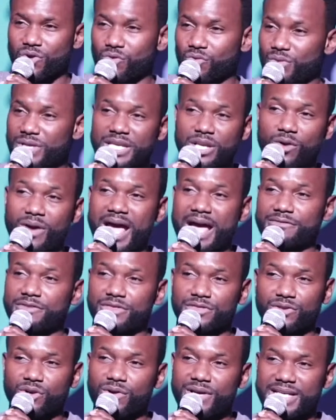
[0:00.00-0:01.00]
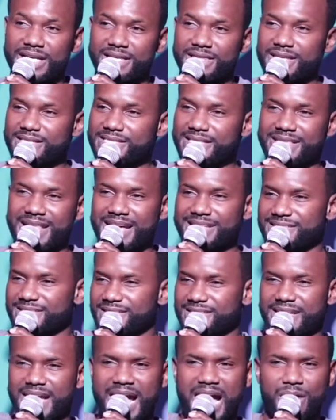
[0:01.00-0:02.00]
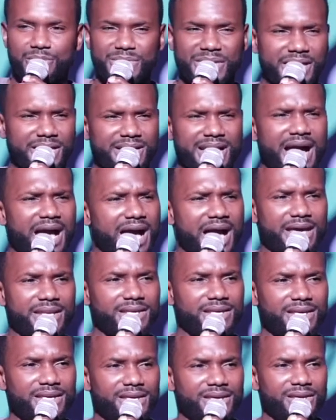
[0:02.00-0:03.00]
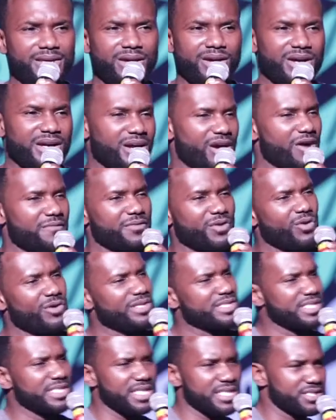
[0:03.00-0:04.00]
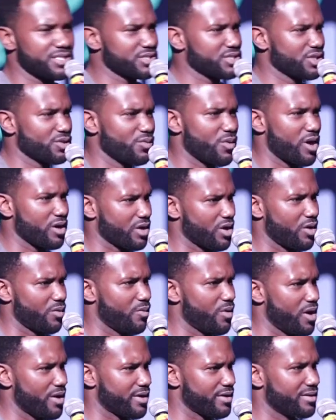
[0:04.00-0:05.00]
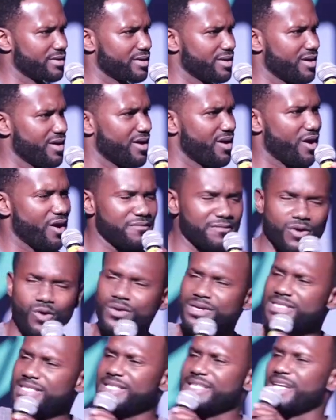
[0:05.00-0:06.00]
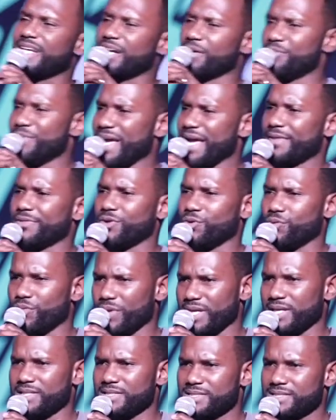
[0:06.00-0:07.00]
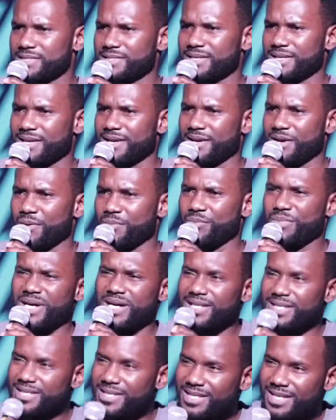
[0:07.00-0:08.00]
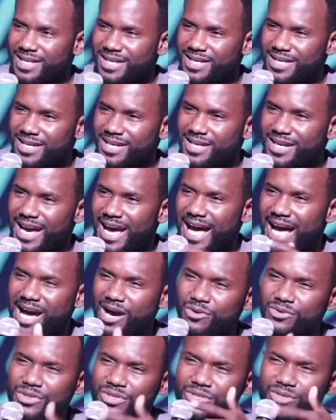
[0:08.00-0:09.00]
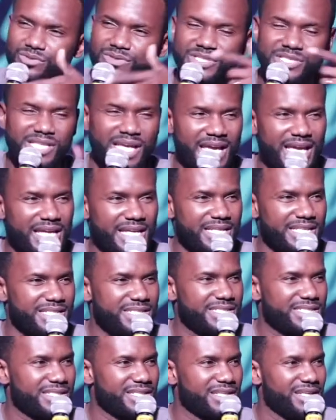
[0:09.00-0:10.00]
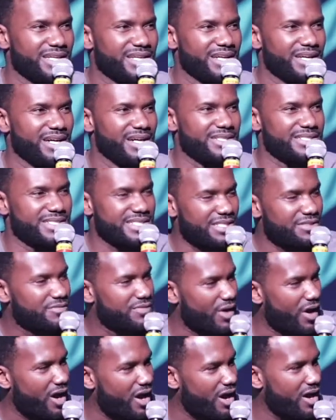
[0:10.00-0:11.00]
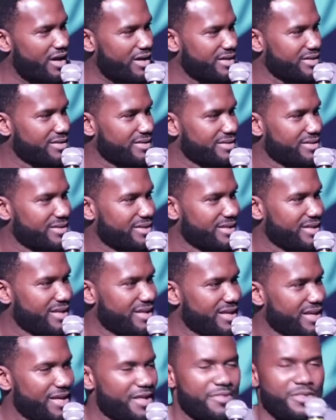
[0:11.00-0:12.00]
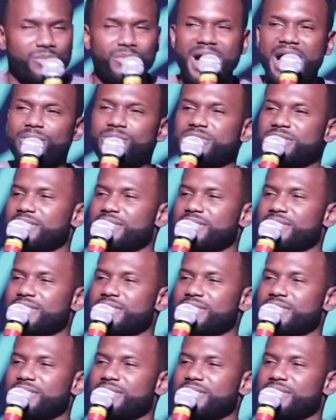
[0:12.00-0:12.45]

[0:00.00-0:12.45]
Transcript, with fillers: we don't have authority, and they say that's just God being God. Of course, Jesus could walk on water. Of course, he could command the winds. But how do you change a sinful heart? The Bible